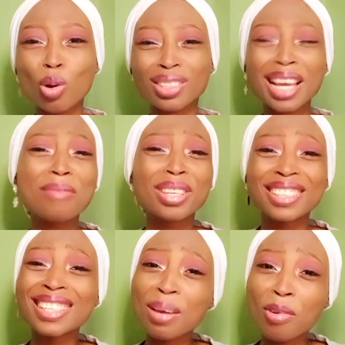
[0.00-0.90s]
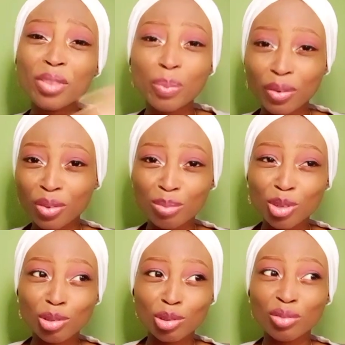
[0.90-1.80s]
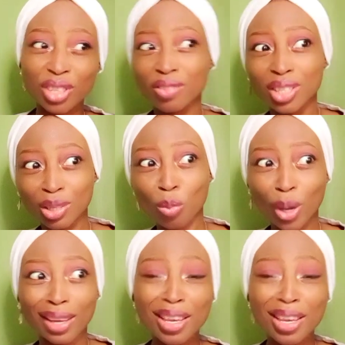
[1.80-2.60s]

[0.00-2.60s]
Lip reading: I mean, the name of the perfume just sort of gives it away.